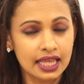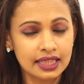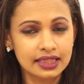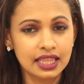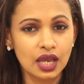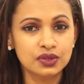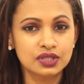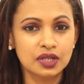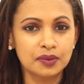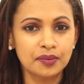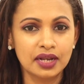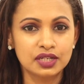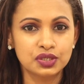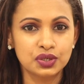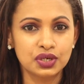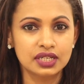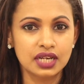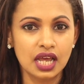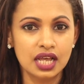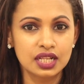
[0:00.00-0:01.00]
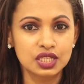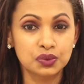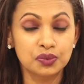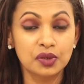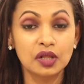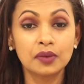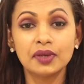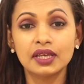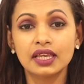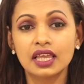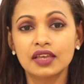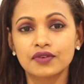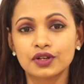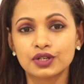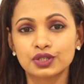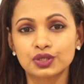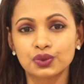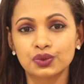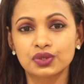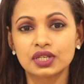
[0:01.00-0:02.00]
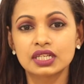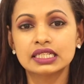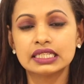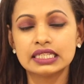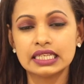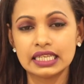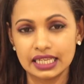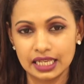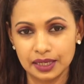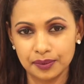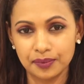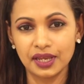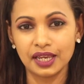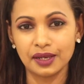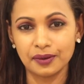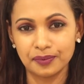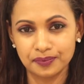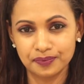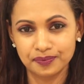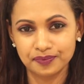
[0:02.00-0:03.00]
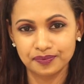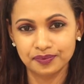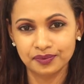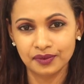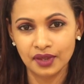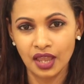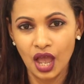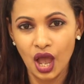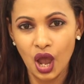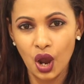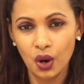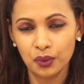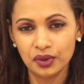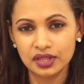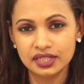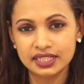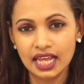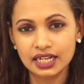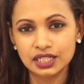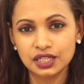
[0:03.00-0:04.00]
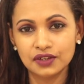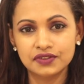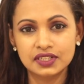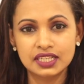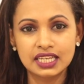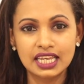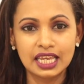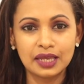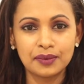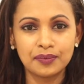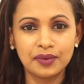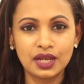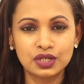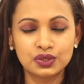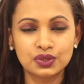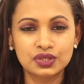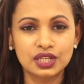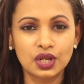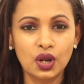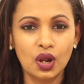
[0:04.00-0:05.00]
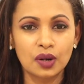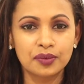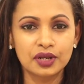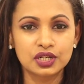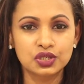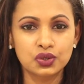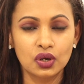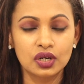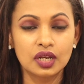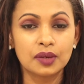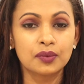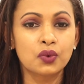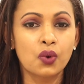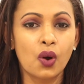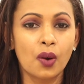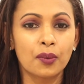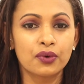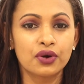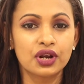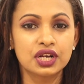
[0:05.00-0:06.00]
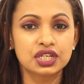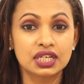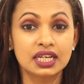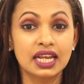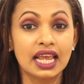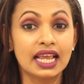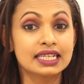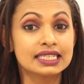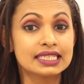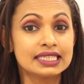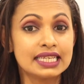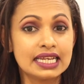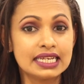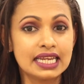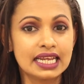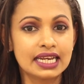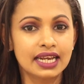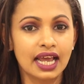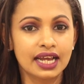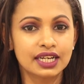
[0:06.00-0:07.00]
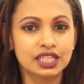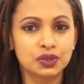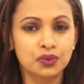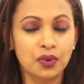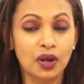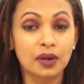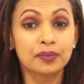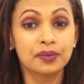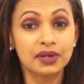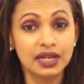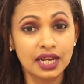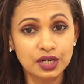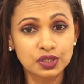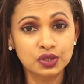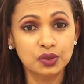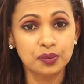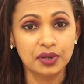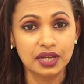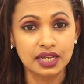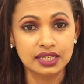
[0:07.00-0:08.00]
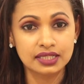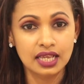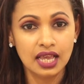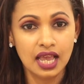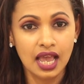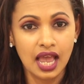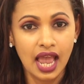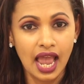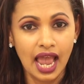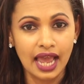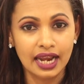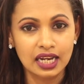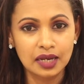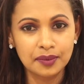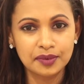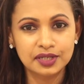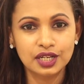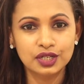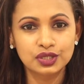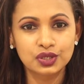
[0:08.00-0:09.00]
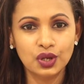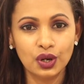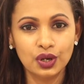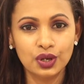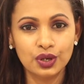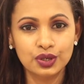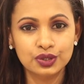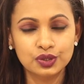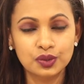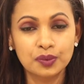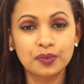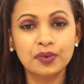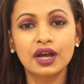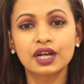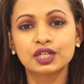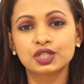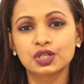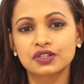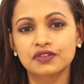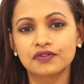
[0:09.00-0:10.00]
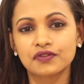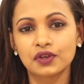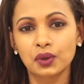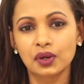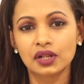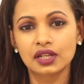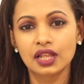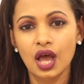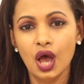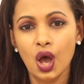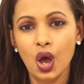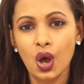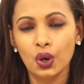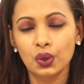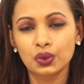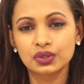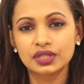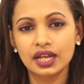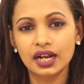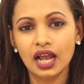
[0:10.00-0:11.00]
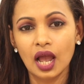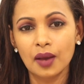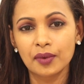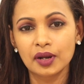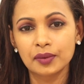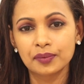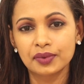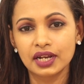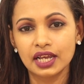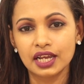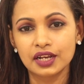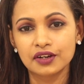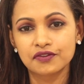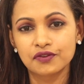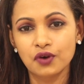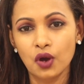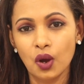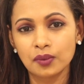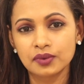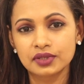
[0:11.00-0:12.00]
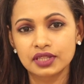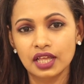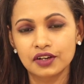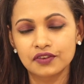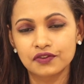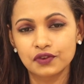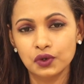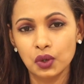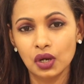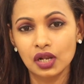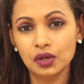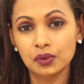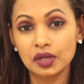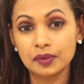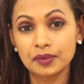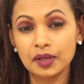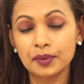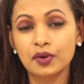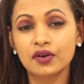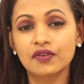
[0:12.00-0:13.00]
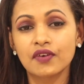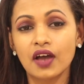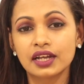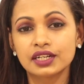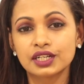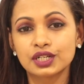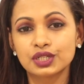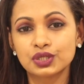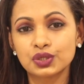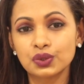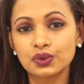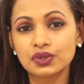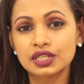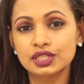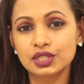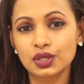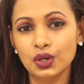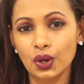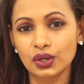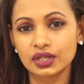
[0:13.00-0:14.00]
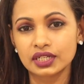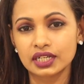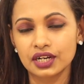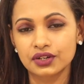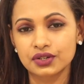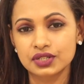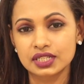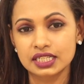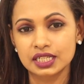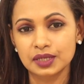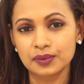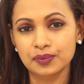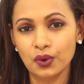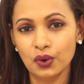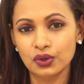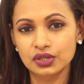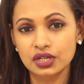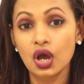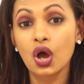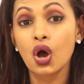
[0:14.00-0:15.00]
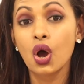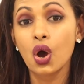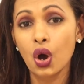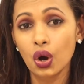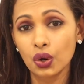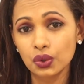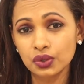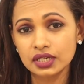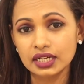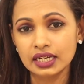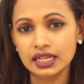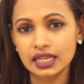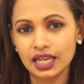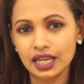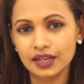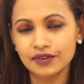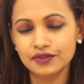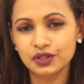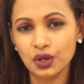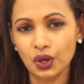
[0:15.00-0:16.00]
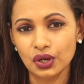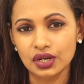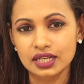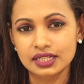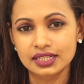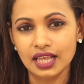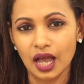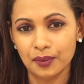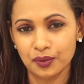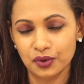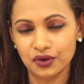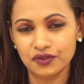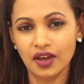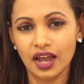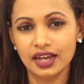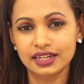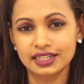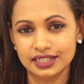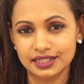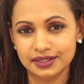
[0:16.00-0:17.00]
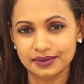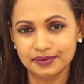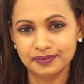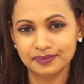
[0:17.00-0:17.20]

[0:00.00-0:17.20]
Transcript: 10,000 metric tons will be given to the CEB. With debt of CEB to Ceylon Petroleum Corporation exceeding 91 billion rupees and limited dollars to purchase fuel, Uday Gammanpila informed that fuel will be provided to the Ceylon Electricity Board only if dollars are provided.